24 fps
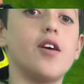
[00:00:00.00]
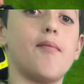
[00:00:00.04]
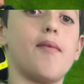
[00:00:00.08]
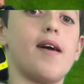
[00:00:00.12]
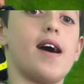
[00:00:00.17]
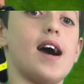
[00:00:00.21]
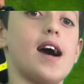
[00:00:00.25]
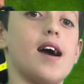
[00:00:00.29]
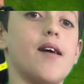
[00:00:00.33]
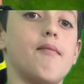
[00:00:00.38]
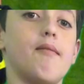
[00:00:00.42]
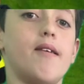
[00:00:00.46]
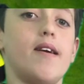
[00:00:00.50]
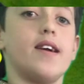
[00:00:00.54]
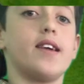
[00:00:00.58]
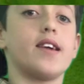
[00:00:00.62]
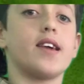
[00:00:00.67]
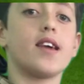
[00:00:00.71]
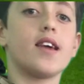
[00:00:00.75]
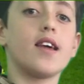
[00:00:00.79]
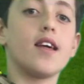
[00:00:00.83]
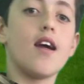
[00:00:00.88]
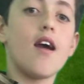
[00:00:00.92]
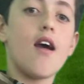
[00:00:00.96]
Behind Me.
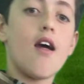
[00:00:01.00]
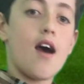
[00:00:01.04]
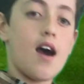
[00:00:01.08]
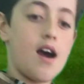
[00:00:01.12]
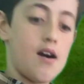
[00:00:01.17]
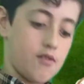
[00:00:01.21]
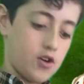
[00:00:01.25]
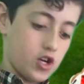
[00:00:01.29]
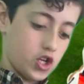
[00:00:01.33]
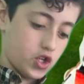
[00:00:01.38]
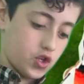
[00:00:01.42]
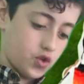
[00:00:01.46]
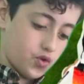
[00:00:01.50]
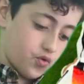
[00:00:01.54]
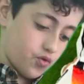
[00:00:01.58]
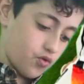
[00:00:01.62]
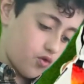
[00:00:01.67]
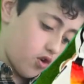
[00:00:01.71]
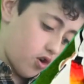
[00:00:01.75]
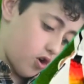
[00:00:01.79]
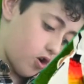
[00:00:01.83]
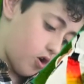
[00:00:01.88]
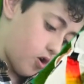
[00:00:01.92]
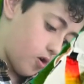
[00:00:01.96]
That was
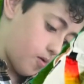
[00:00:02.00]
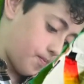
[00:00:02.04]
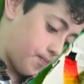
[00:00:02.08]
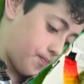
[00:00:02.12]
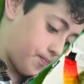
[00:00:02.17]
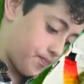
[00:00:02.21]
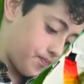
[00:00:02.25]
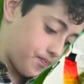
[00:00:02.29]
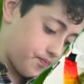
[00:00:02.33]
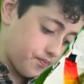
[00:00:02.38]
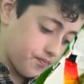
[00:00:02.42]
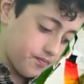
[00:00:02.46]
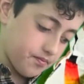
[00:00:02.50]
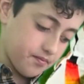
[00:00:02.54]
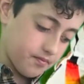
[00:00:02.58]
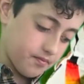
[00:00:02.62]
from